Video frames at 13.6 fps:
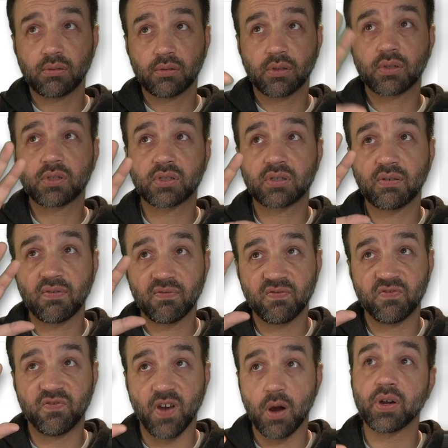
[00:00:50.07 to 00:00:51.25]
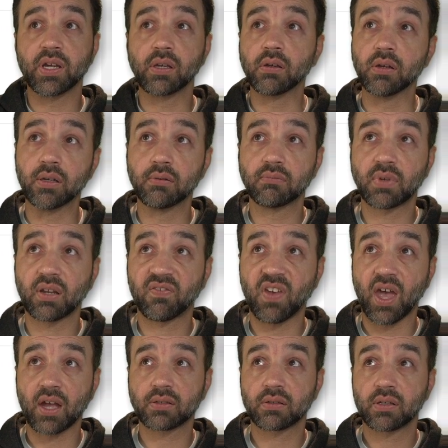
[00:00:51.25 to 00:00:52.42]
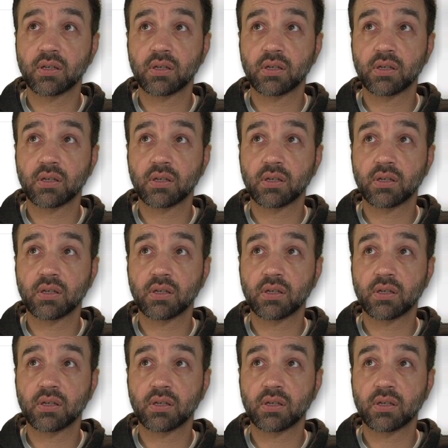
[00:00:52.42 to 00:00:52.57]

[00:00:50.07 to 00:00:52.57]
Looks very good, in fact.